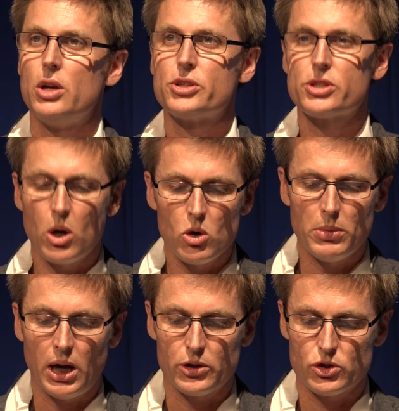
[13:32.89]
So
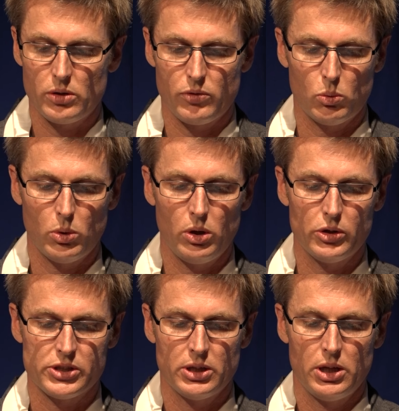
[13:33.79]
much of the
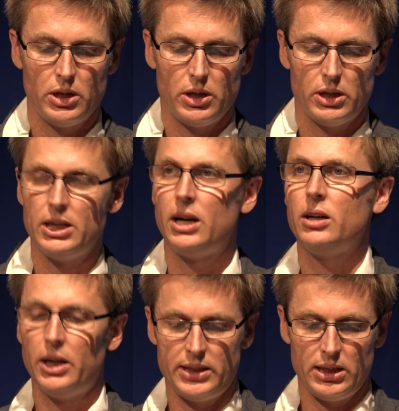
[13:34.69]
world's
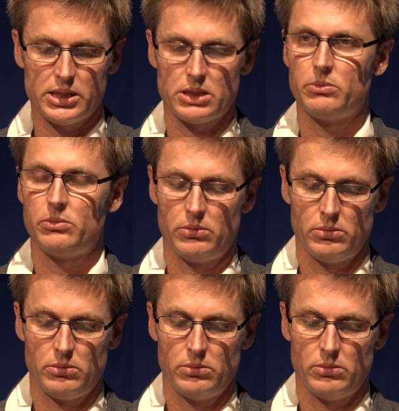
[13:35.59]
young idealism